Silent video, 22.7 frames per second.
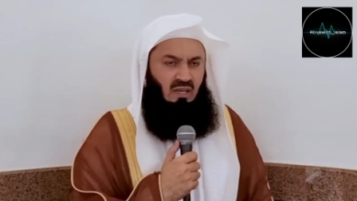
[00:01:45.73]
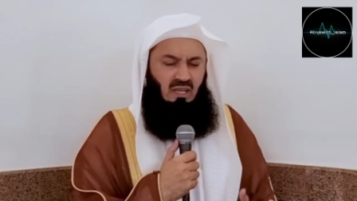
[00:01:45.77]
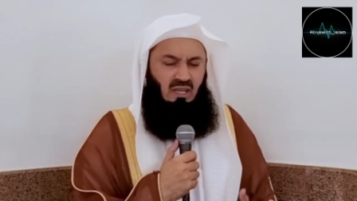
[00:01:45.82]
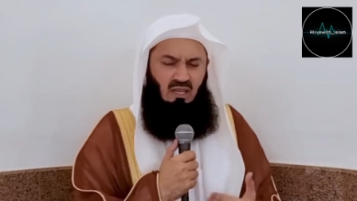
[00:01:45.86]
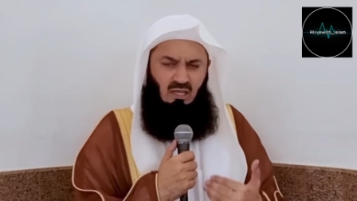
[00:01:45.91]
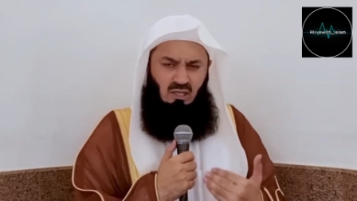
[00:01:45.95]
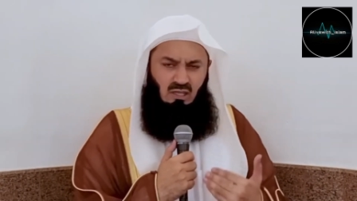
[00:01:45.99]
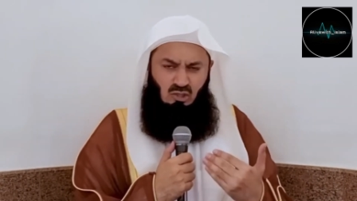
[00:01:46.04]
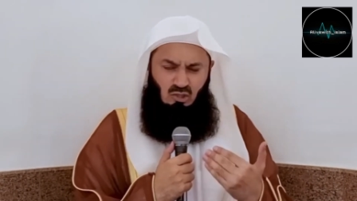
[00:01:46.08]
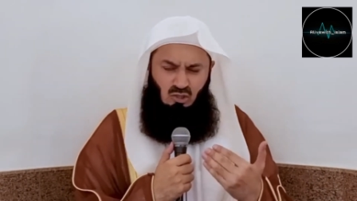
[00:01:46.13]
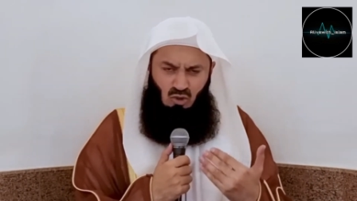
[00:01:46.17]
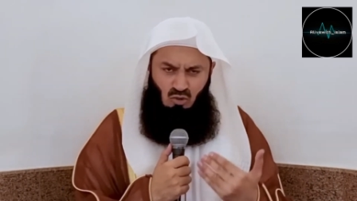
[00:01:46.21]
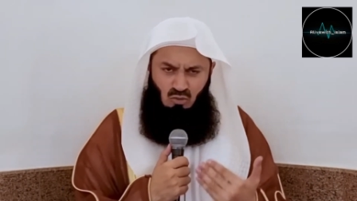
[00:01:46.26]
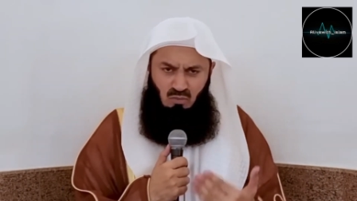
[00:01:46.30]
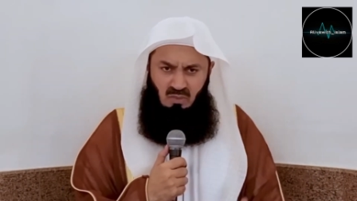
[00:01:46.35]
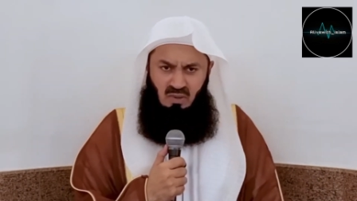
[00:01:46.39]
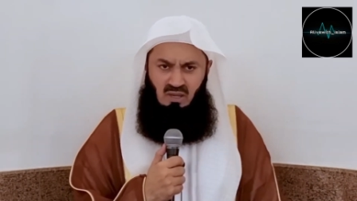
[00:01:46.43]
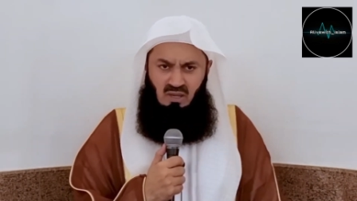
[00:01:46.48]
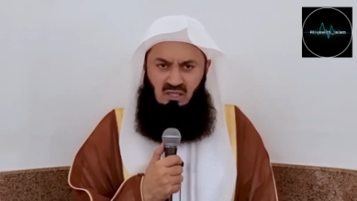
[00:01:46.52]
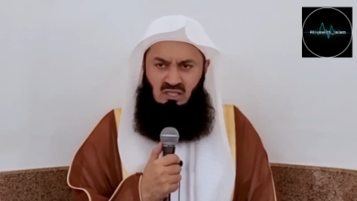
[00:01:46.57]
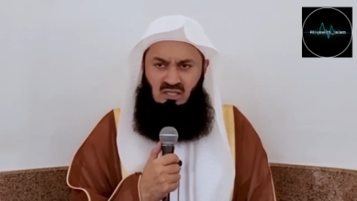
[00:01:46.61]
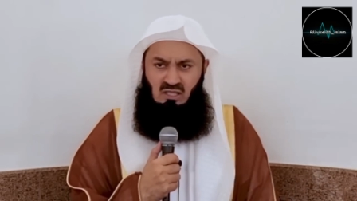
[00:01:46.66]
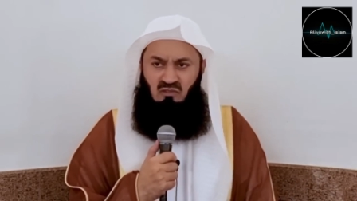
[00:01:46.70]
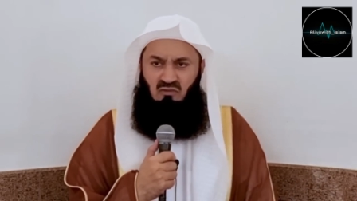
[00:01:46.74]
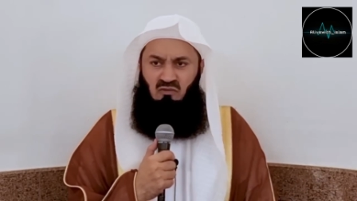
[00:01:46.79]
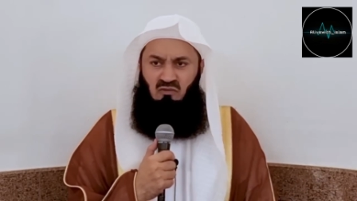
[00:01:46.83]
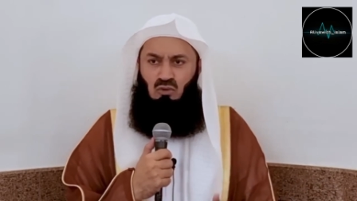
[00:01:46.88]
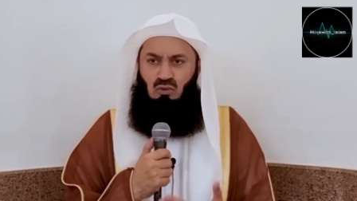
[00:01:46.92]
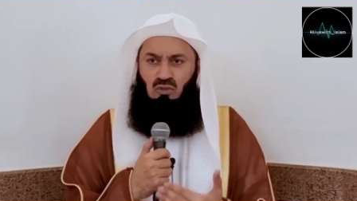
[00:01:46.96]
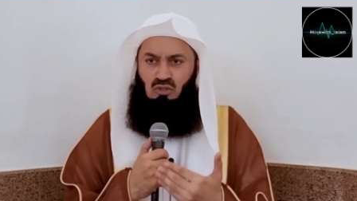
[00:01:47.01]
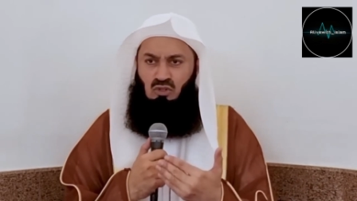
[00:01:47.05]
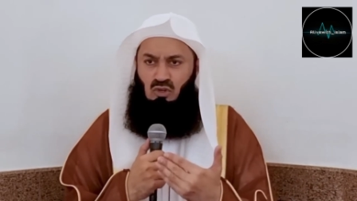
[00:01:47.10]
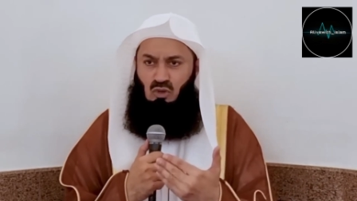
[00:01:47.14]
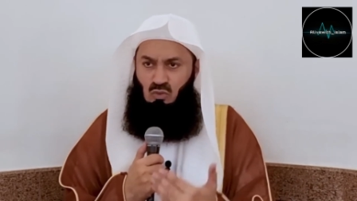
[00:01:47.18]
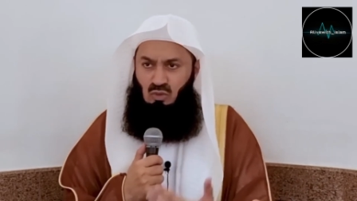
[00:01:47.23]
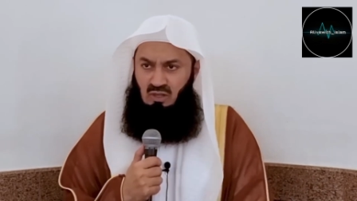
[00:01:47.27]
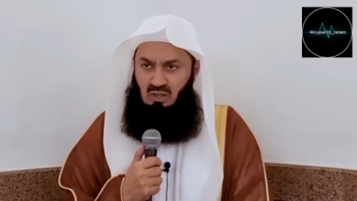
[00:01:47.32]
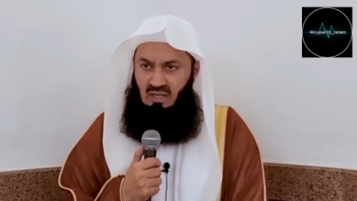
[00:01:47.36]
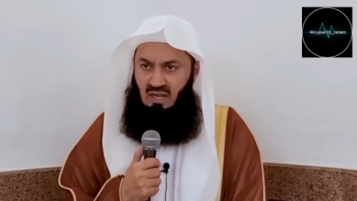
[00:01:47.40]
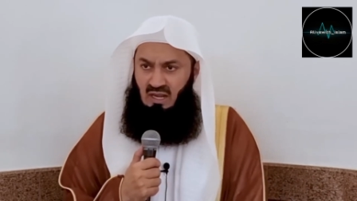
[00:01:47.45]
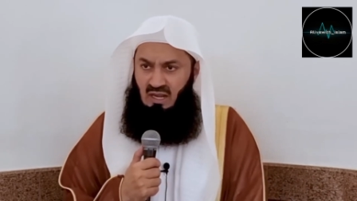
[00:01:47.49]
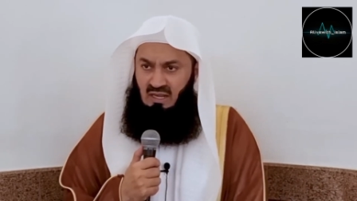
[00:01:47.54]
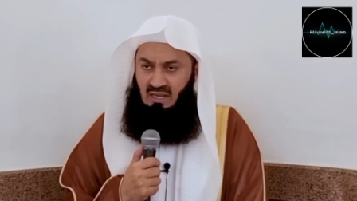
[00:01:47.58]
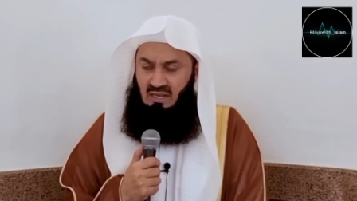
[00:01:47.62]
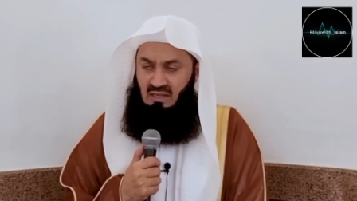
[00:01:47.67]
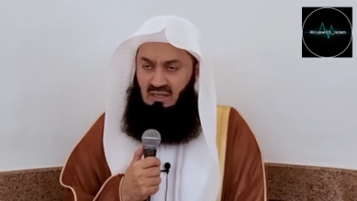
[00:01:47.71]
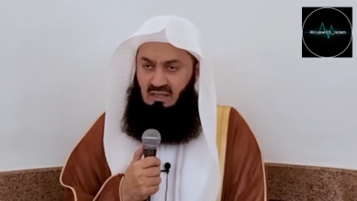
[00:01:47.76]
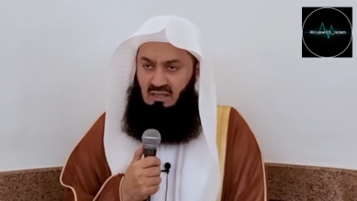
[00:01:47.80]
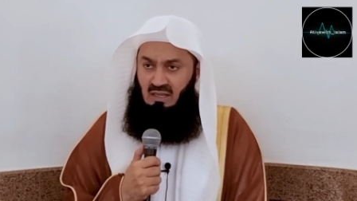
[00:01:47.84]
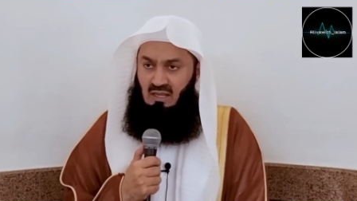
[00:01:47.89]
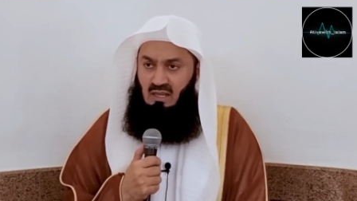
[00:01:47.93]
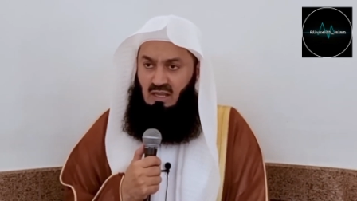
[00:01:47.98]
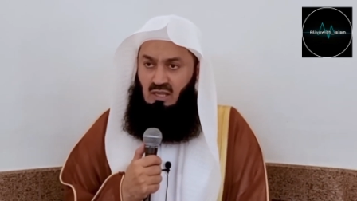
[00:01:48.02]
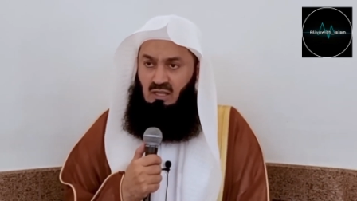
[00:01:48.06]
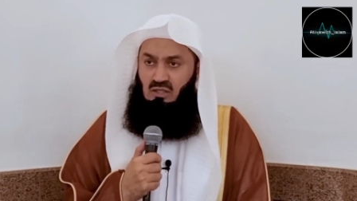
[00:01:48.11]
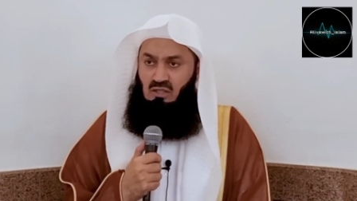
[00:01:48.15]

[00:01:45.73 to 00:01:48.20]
He is so merciful, so kind,